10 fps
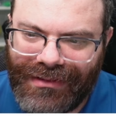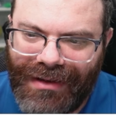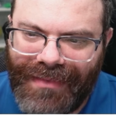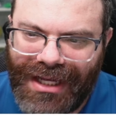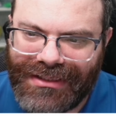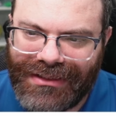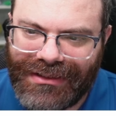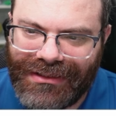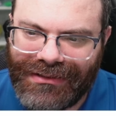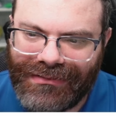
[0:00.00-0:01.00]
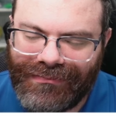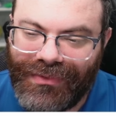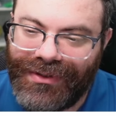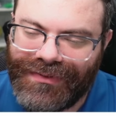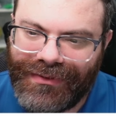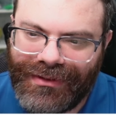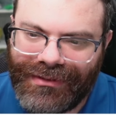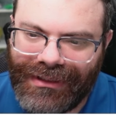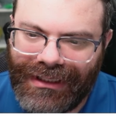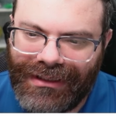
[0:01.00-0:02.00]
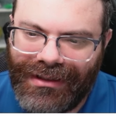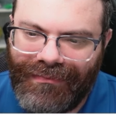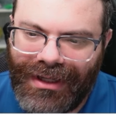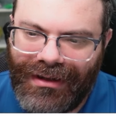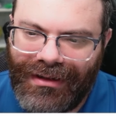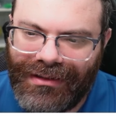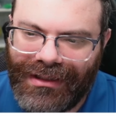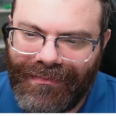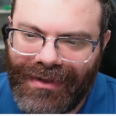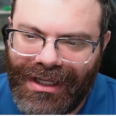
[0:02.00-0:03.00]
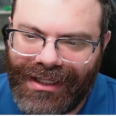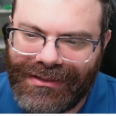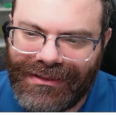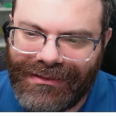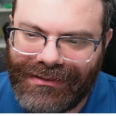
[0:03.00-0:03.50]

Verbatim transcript: Amos. Bonus word. Amal. Amat.